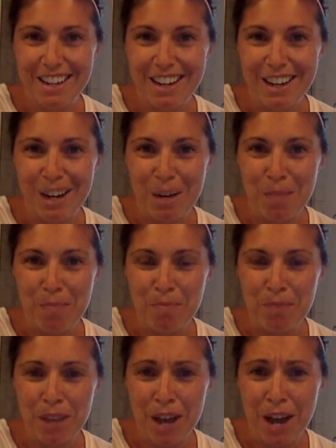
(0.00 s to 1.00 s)

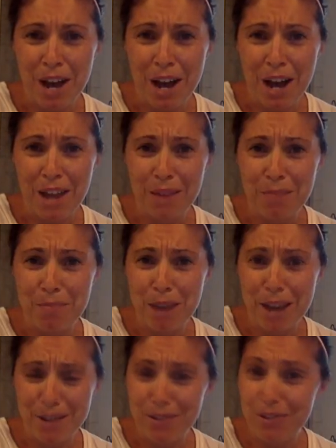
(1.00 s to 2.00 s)
The
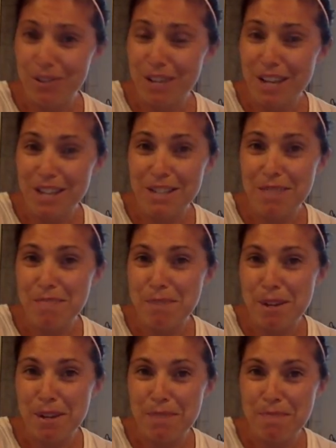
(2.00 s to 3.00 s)
past few days have
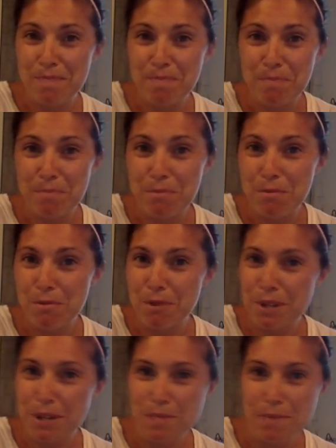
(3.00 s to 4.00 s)
been
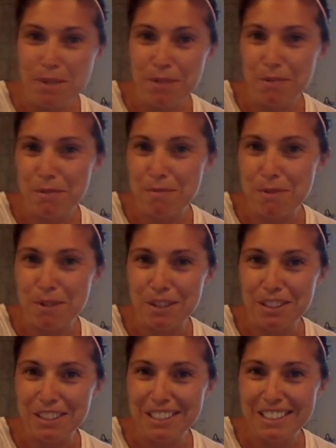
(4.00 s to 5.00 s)
pretty
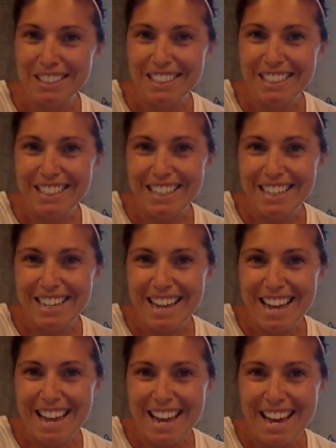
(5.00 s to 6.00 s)
miserable,
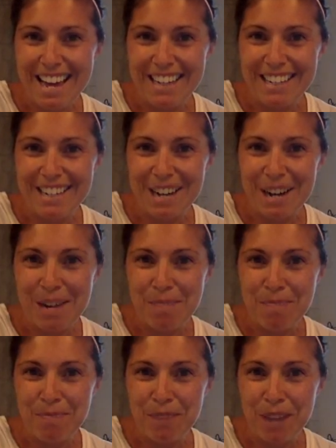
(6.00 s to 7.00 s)
and
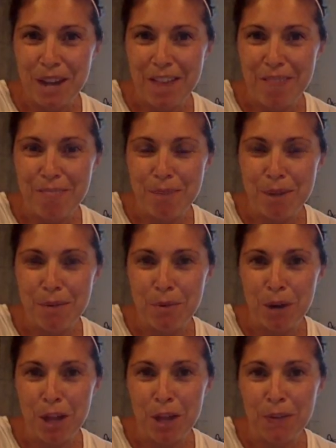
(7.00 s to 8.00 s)
I've been
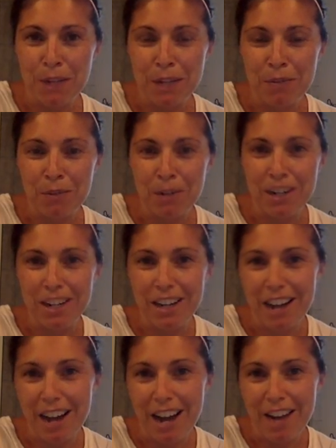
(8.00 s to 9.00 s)
wallowing in what
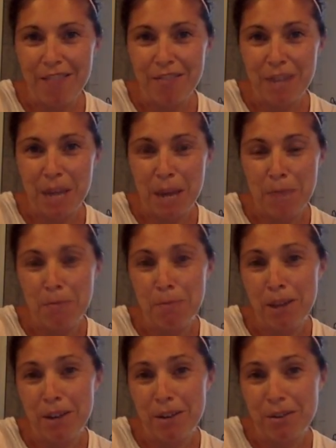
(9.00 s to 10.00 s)
I've named
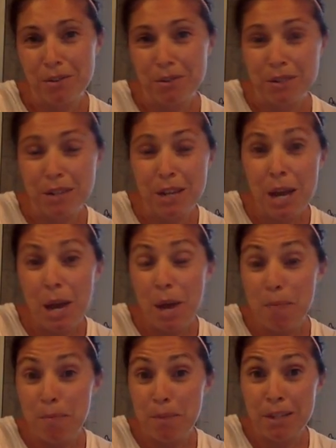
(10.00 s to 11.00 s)
my own
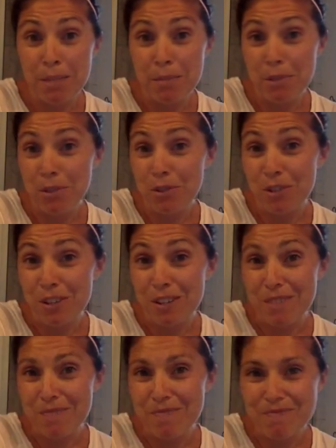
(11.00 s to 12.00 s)
mini misery.